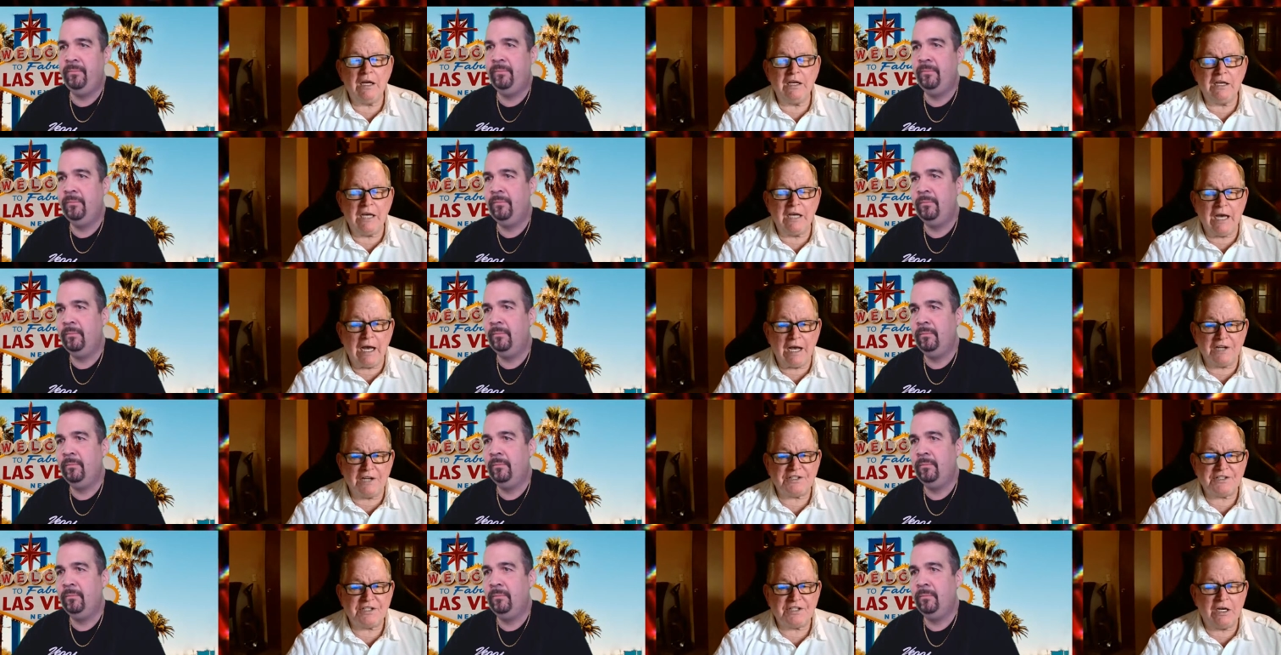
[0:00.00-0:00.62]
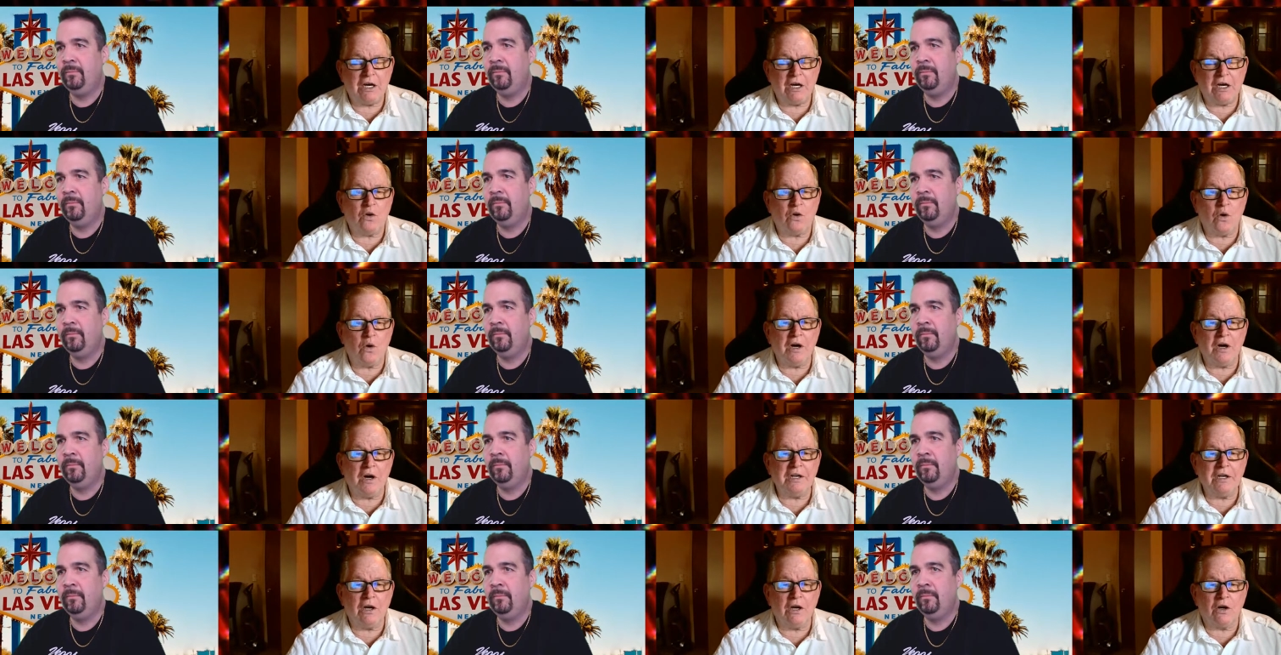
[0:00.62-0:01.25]
Speaker 1: Yes,
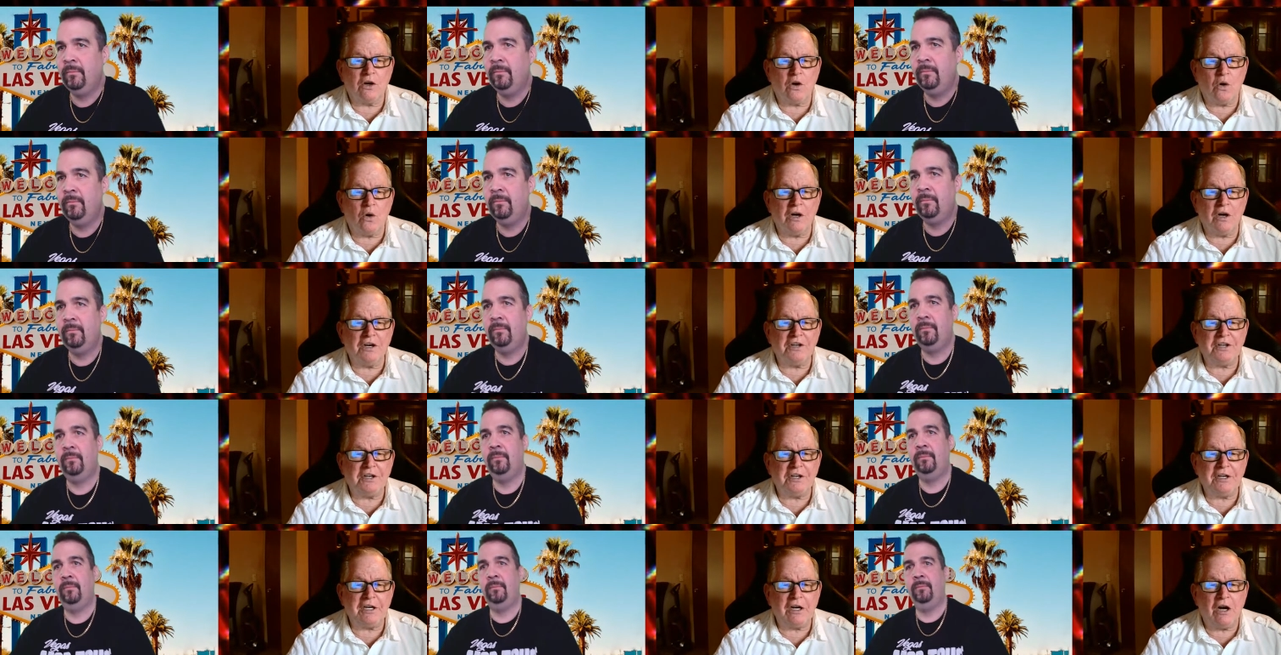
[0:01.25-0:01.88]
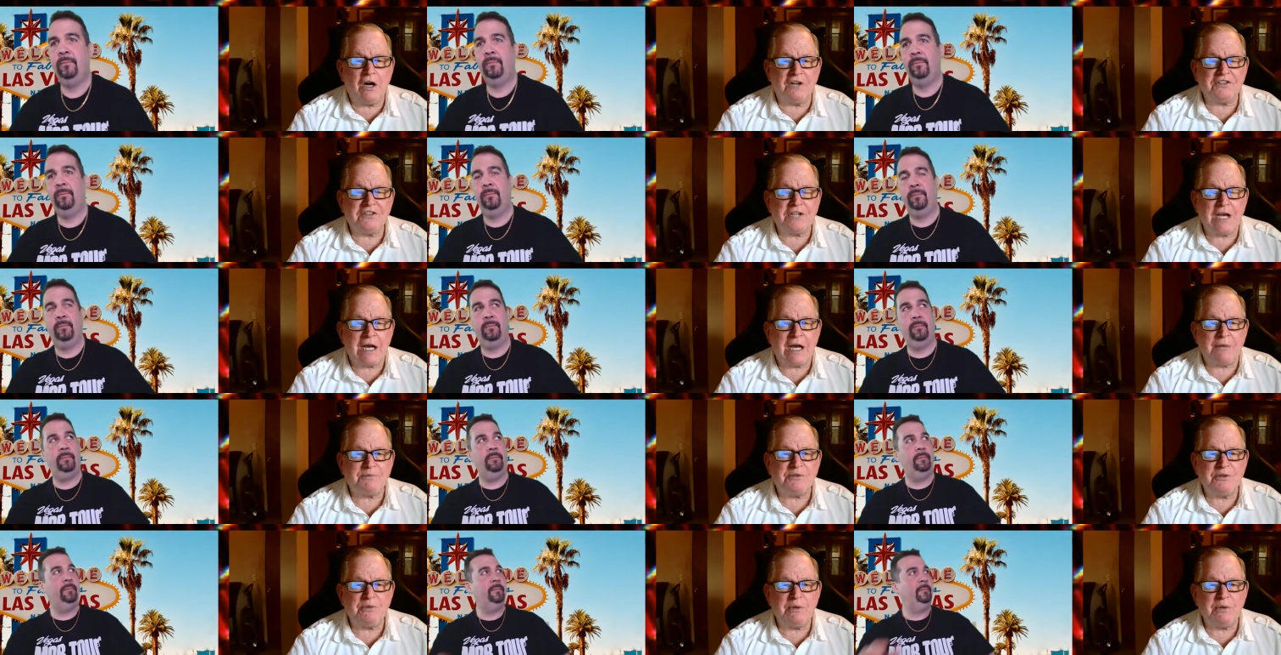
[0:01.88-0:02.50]
according according to the
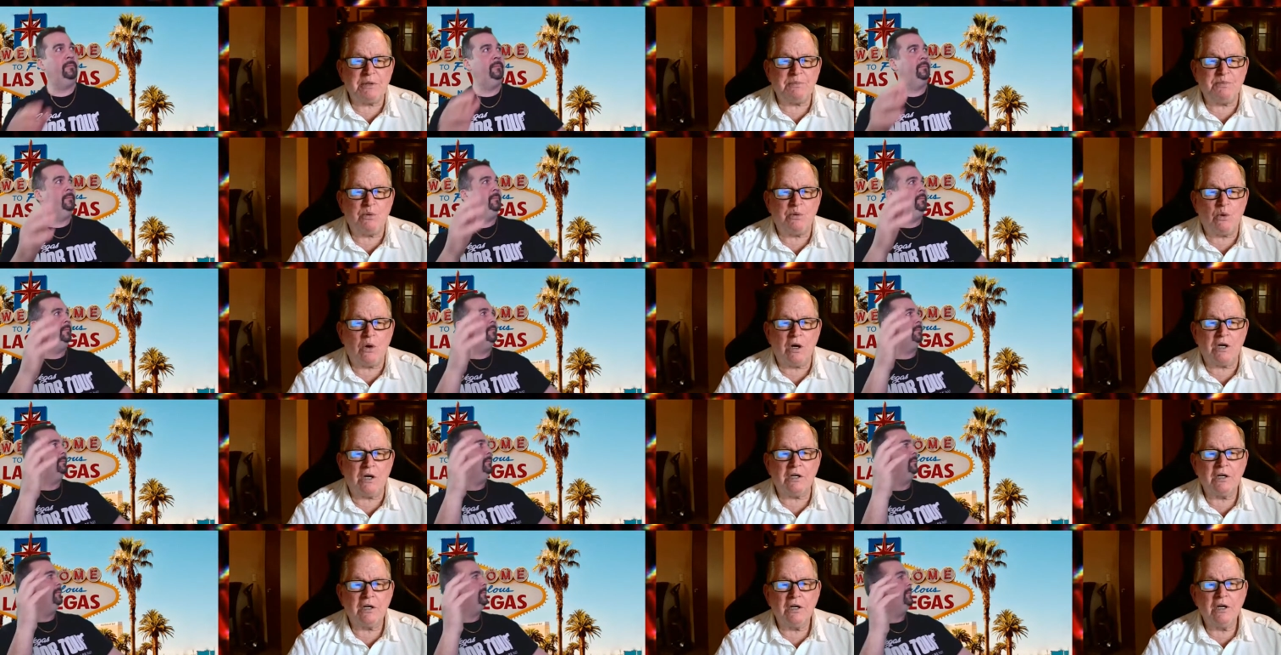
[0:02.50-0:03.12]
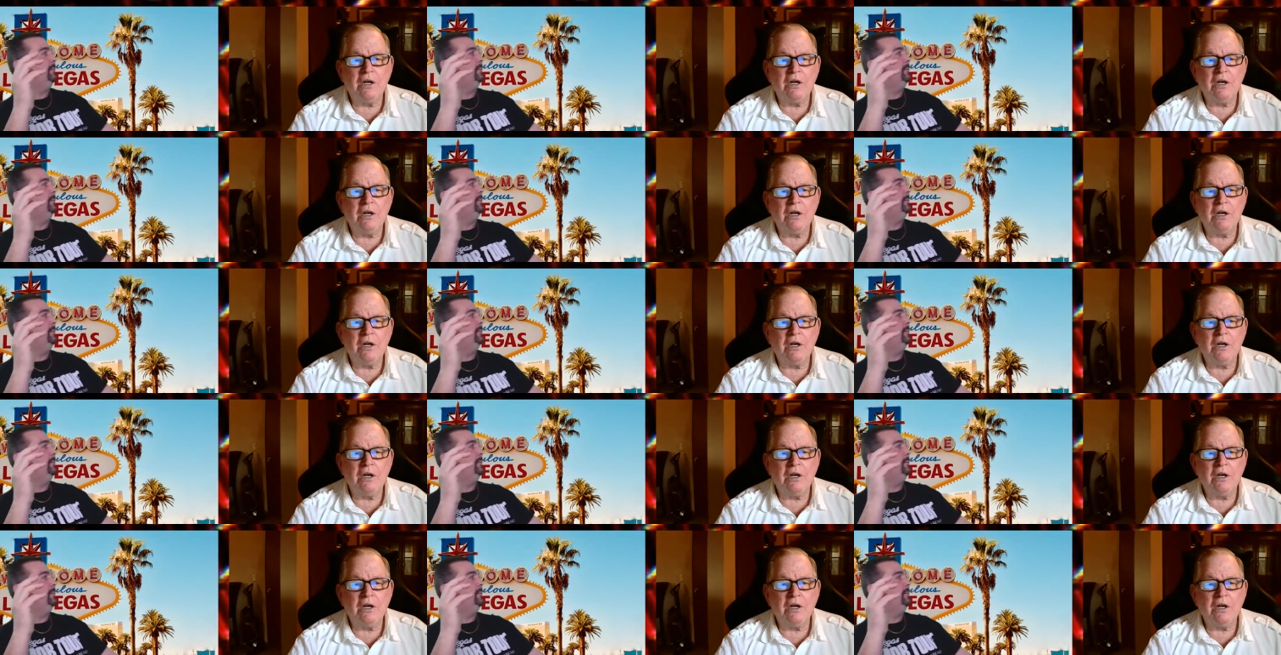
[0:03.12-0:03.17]
autopsy report,